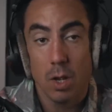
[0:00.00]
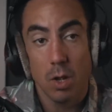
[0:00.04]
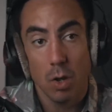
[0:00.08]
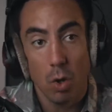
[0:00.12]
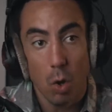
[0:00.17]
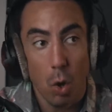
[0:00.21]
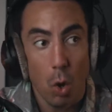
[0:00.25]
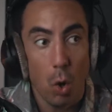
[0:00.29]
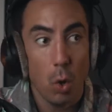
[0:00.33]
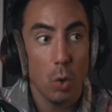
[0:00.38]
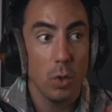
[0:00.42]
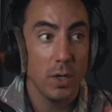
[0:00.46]

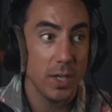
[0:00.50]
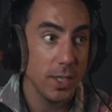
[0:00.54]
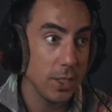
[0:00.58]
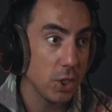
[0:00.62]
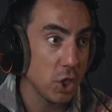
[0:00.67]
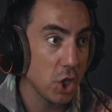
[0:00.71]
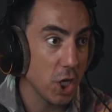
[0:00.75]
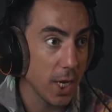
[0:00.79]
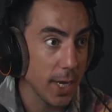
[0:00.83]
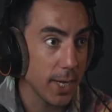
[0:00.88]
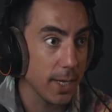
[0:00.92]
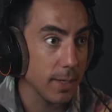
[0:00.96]
Holy
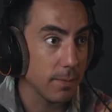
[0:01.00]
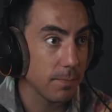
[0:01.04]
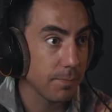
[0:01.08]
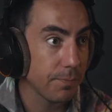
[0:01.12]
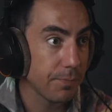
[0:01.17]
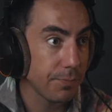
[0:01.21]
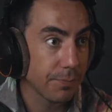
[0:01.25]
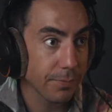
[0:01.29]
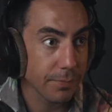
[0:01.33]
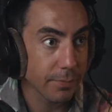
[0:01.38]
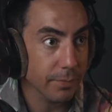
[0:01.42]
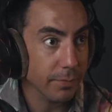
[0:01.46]
shit.
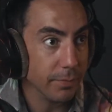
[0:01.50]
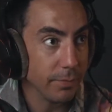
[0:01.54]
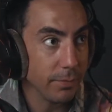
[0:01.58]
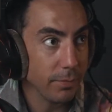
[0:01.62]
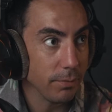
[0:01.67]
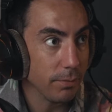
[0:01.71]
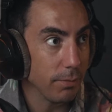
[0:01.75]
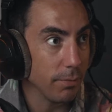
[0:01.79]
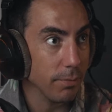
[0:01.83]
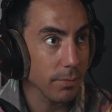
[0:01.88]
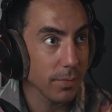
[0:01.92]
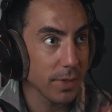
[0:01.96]

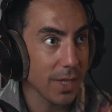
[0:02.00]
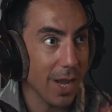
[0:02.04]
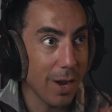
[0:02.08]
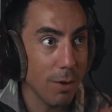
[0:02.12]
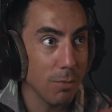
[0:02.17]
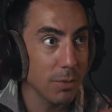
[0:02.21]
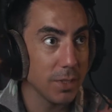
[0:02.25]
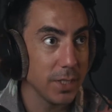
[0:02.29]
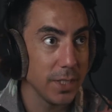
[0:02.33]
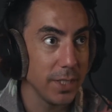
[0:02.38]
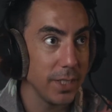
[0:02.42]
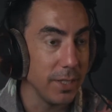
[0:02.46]
That
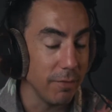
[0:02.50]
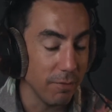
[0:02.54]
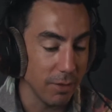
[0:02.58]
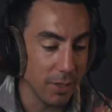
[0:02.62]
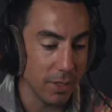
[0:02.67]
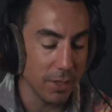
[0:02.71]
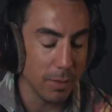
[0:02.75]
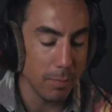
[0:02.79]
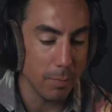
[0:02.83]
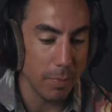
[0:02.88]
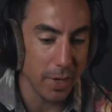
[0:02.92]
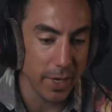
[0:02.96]
wasn't even a
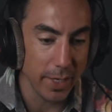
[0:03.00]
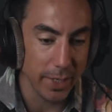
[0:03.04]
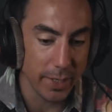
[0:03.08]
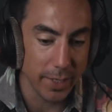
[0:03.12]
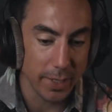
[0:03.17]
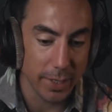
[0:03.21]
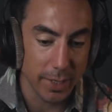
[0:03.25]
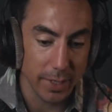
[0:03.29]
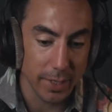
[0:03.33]
debate.